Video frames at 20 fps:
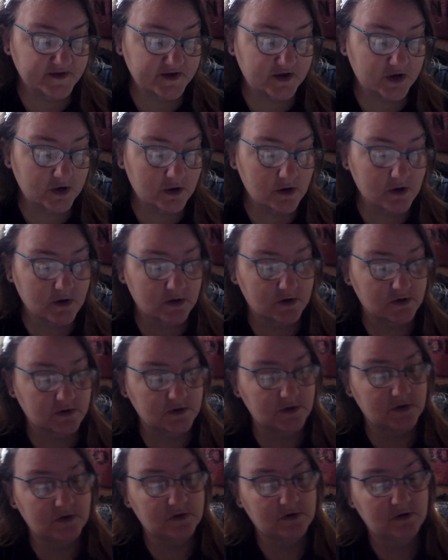yarn.
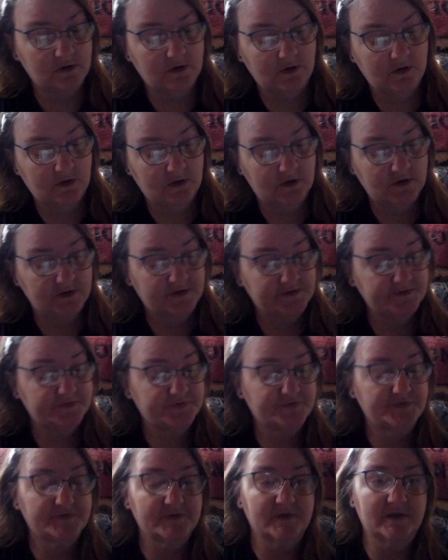Let's
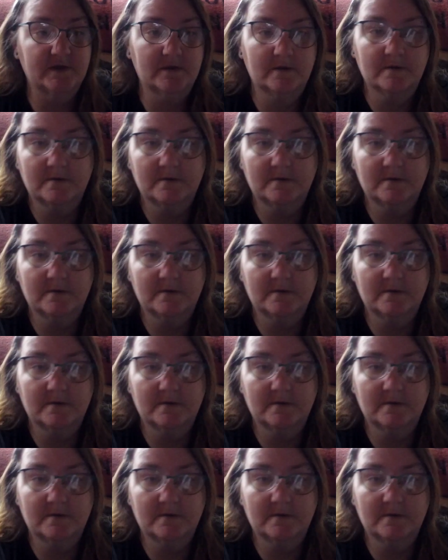see.